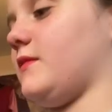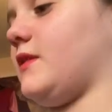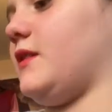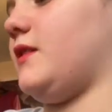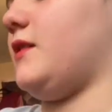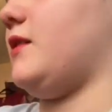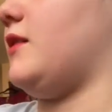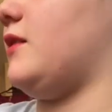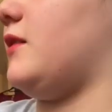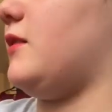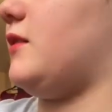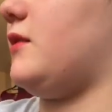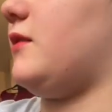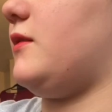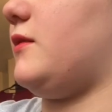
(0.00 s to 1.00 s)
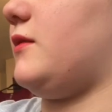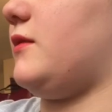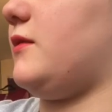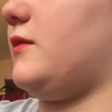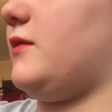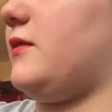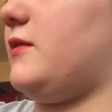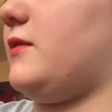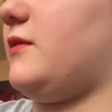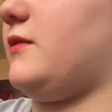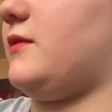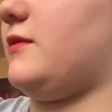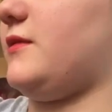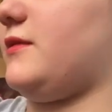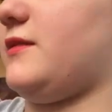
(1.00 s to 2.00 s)
to sit right in front of the camera.
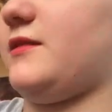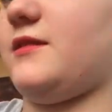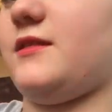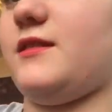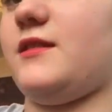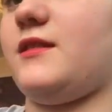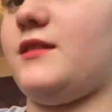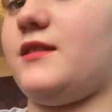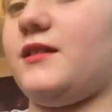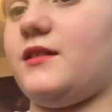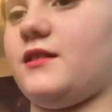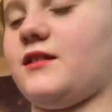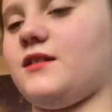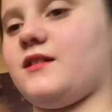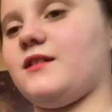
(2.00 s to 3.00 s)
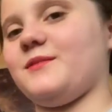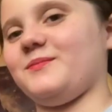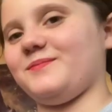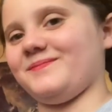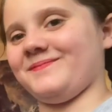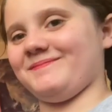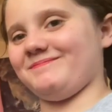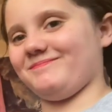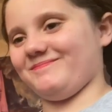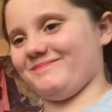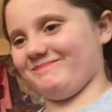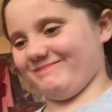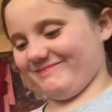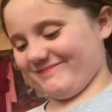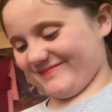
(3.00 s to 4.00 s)
So all you can do is see her rather than see me,